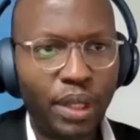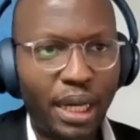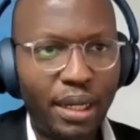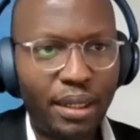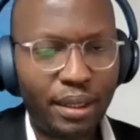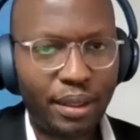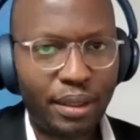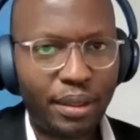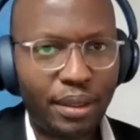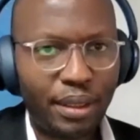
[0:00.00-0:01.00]
you for that.
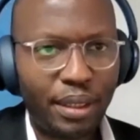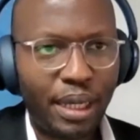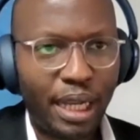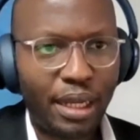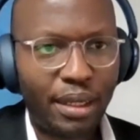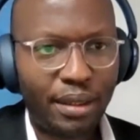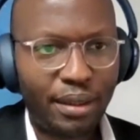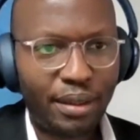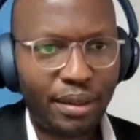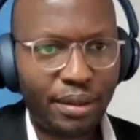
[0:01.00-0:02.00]
Thank uh, you.
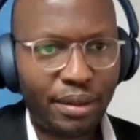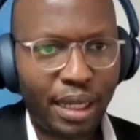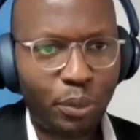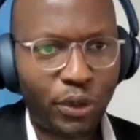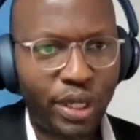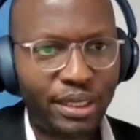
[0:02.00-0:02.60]
I think now, the